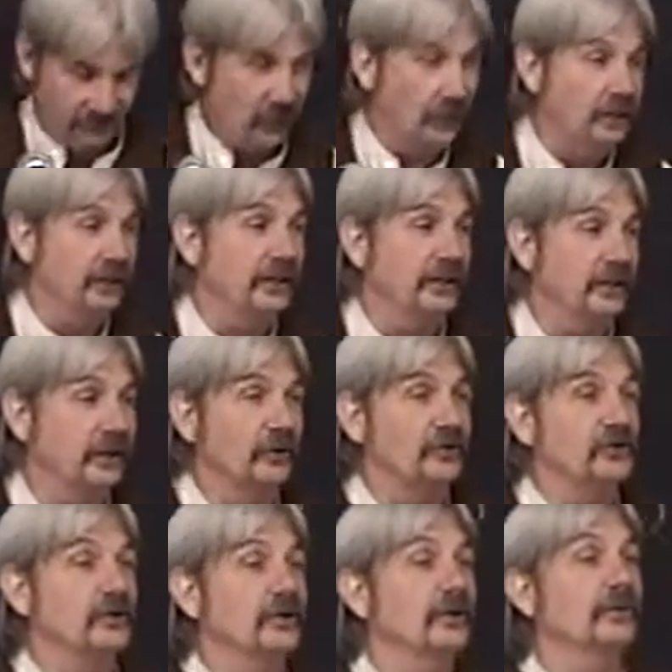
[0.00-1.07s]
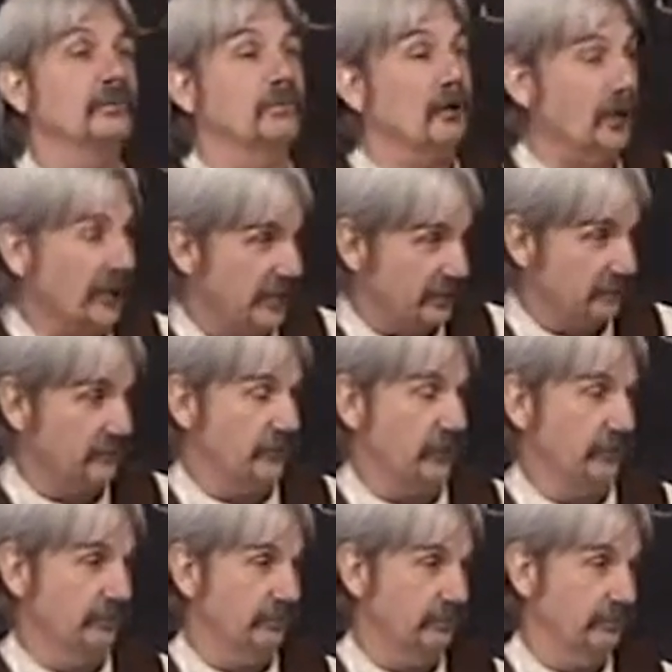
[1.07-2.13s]
tourniquet on your little branch
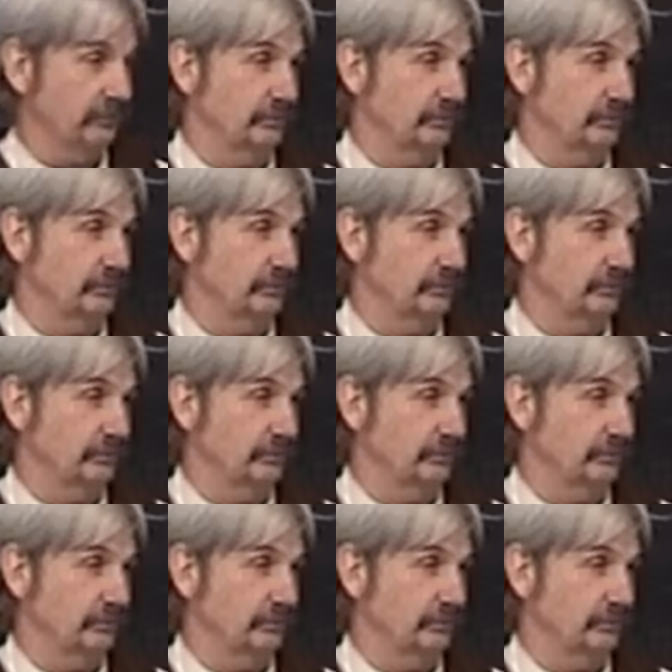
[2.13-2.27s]
for